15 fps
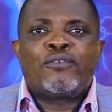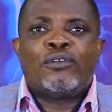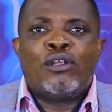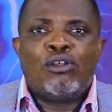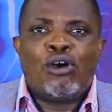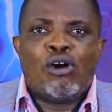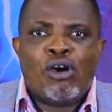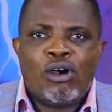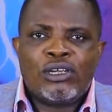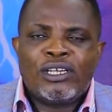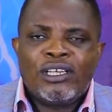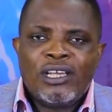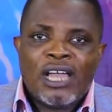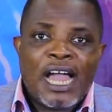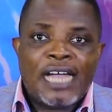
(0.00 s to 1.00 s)
to the Lord
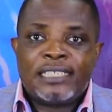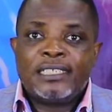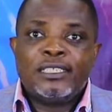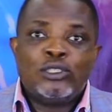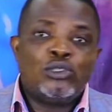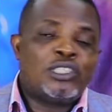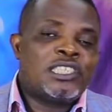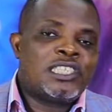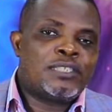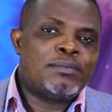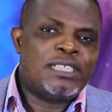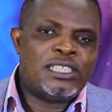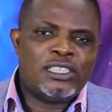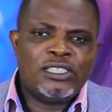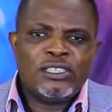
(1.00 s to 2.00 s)
as He uses
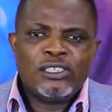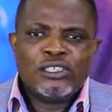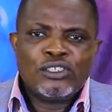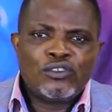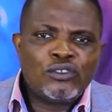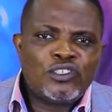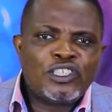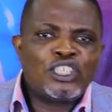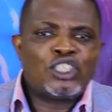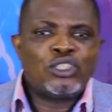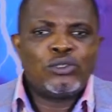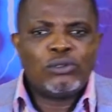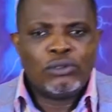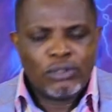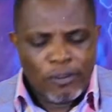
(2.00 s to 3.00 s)
me to teach
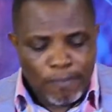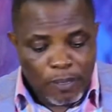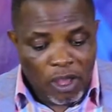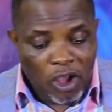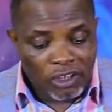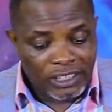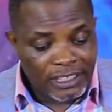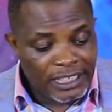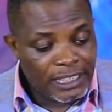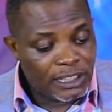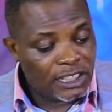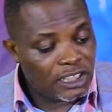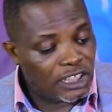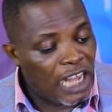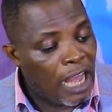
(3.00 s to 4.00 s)
you on this
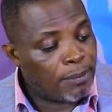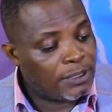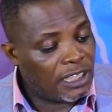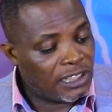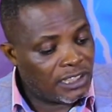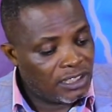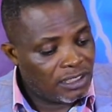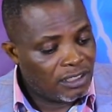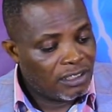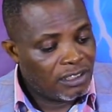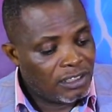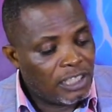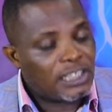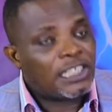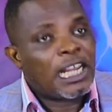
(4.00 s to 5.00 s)
subject,
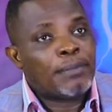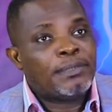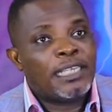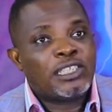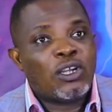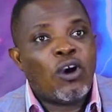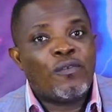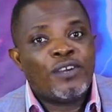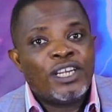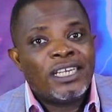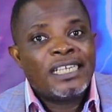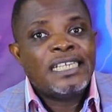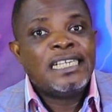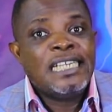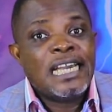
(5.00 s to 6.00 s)
the subject of
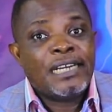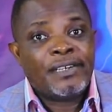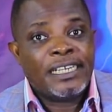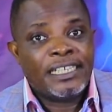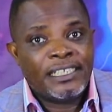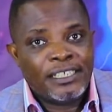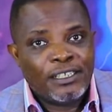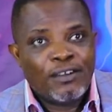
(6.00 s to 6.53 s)
hearing